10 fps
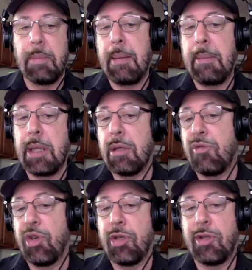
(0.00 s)
maybe
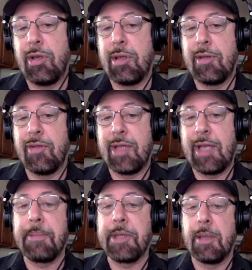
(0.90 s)
just for a series of
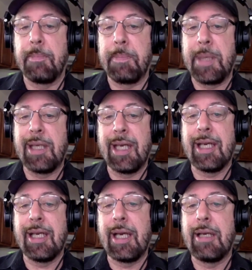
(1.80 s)
steps on a big
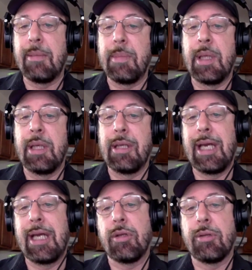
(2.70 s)
ticket item
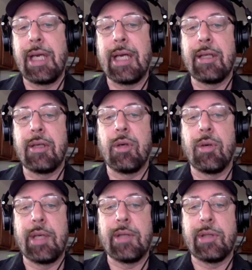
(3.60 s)
to answer technical
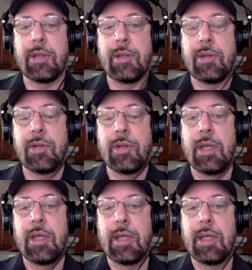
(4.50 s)
questions,